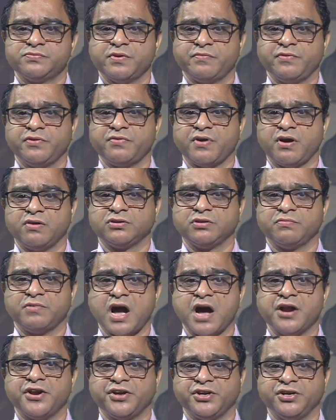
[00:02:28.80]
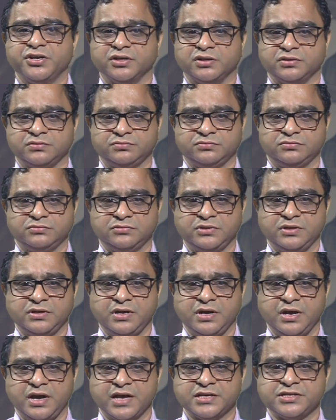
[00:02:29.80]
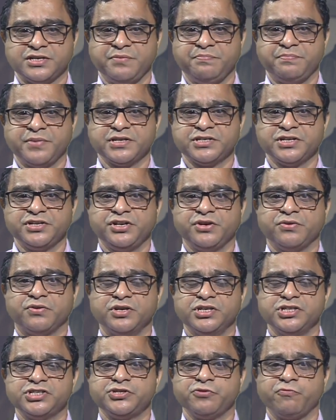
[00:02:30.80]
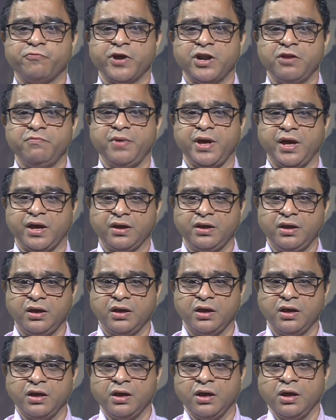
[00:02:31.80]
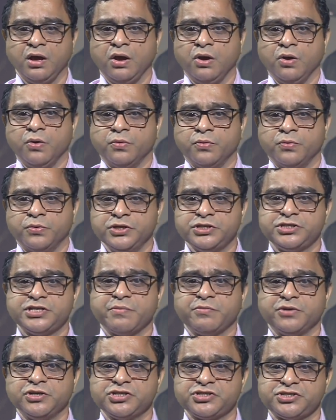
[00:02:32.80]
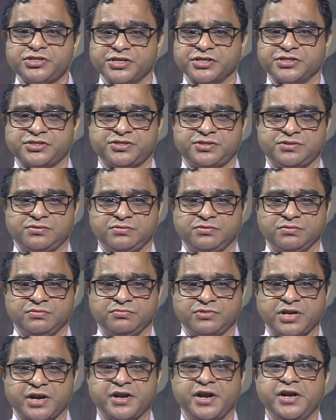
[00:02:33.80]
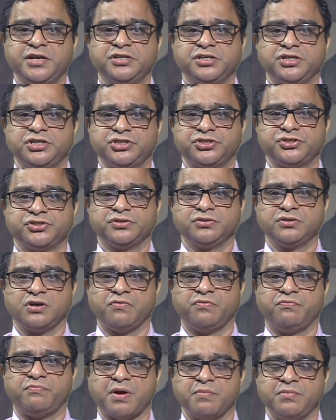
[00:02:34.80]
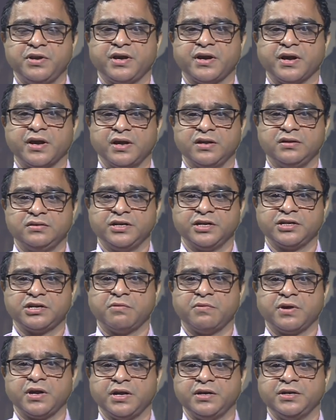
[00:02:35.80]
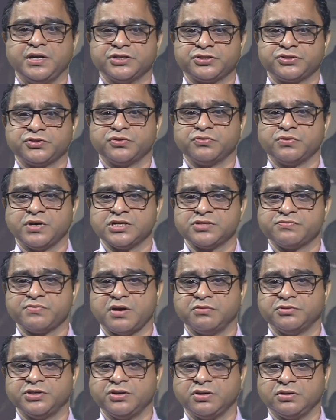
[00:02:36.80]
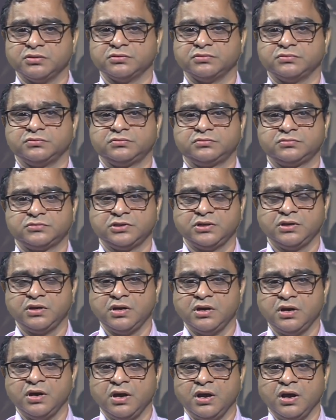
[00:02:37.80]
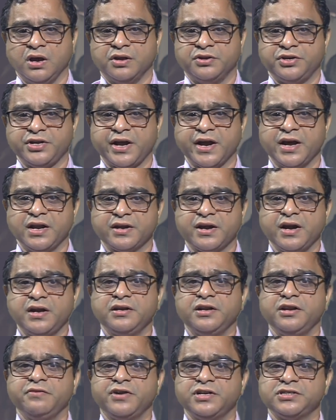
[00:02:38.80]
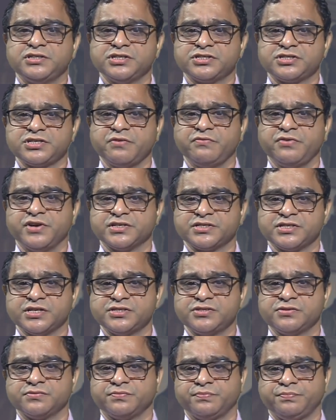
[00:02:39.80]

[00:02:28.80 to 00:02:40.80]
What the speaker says: may be found of Arogya as representing holistic well-being, which demonstrates the great tradition of public health that our nation was founded on. The healthcare delivery system faces